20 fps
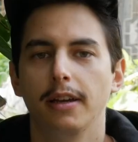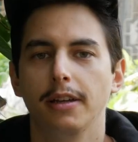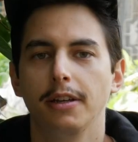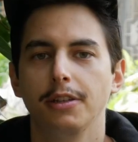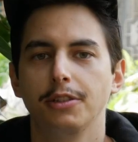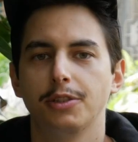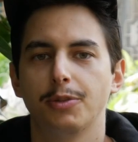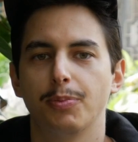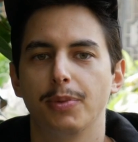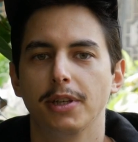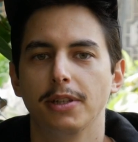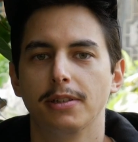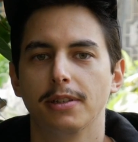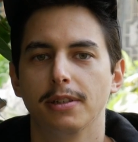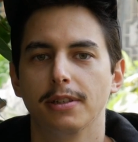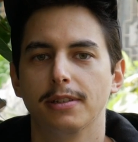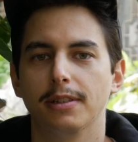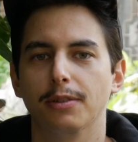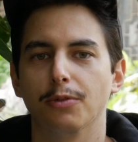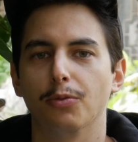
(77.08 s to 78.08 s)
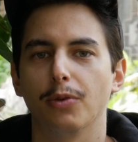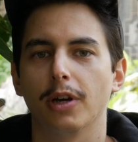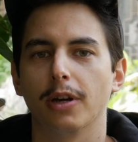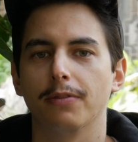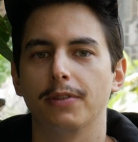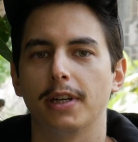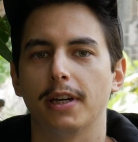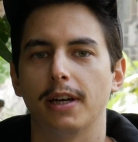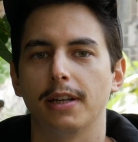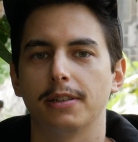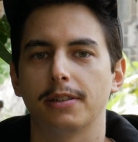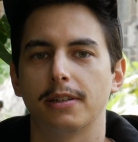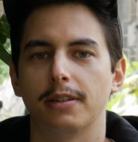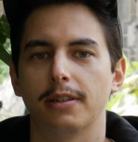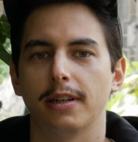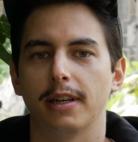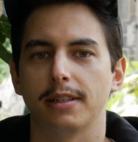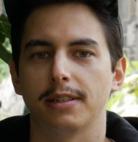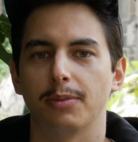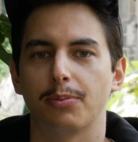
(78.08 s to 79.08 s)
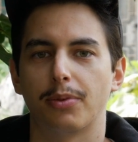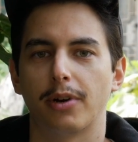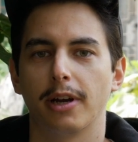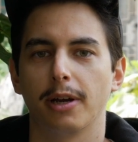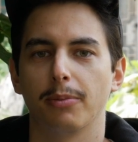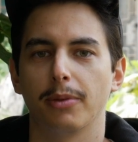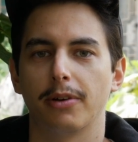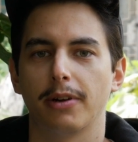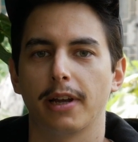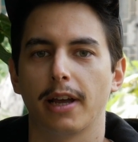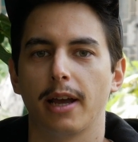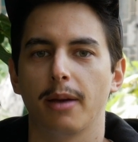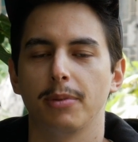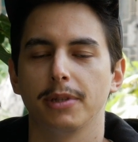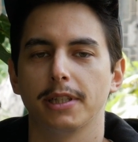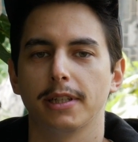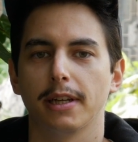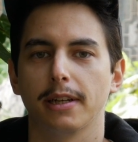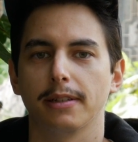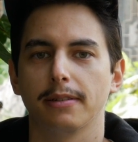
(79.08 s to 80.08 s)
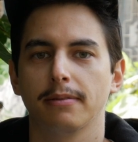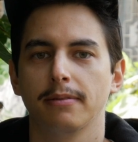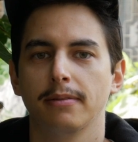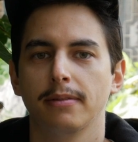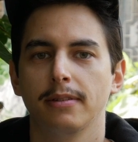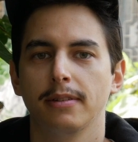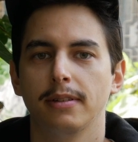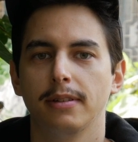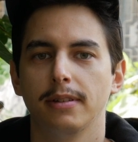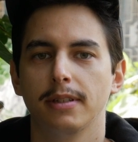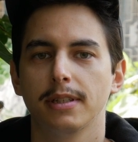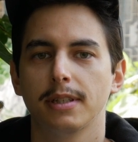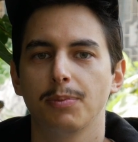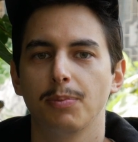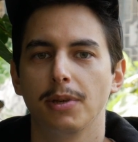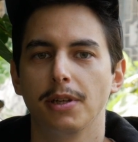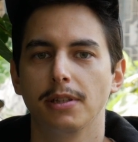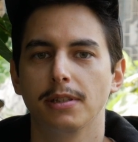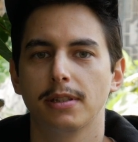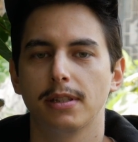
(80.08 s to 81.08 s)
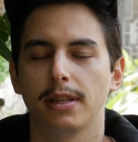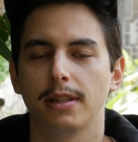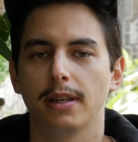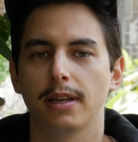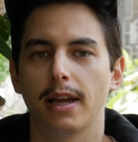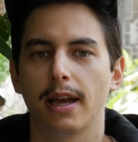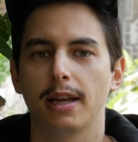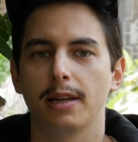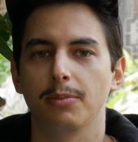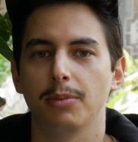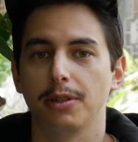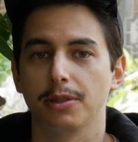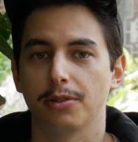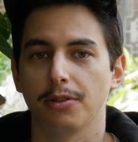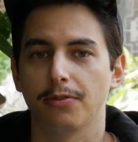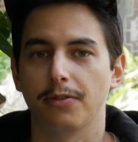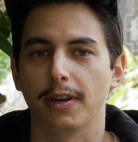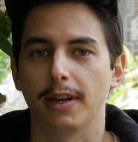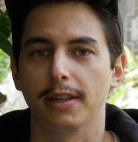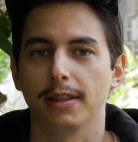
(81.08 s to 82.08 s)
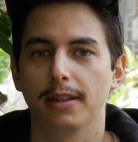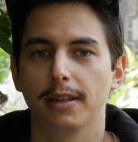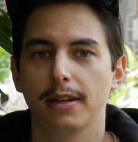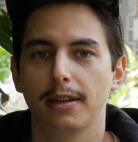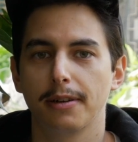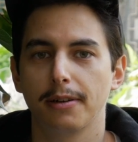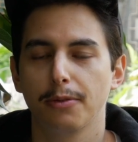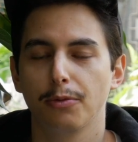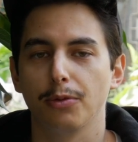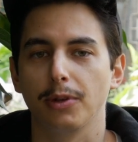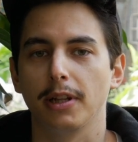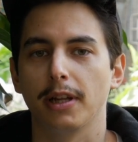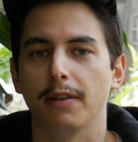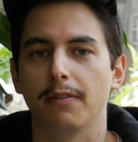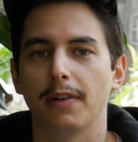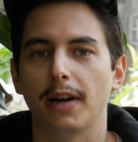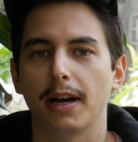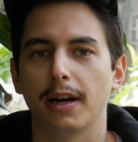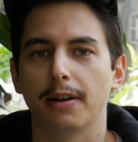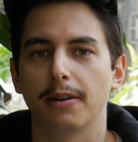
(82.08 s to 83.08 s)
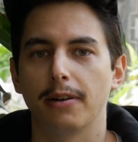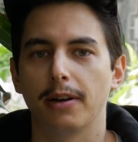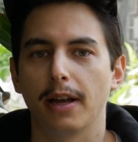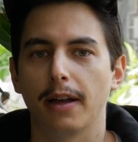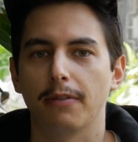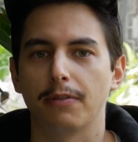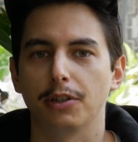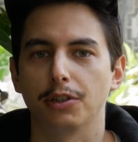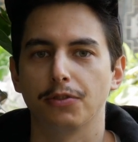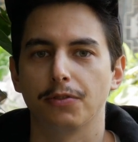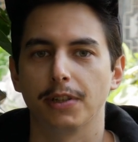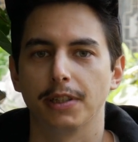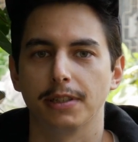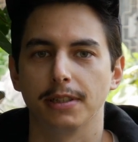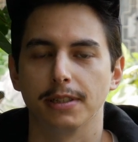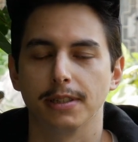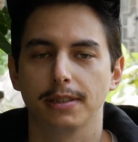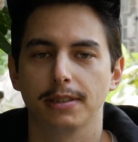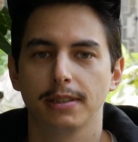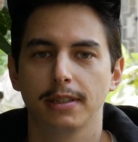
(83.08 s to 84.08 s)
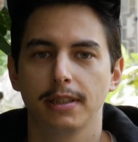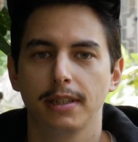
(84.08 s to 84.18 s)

Each species in Way of the Hunter has a primary habitat. This means that the animals you find there will have higher average fitness.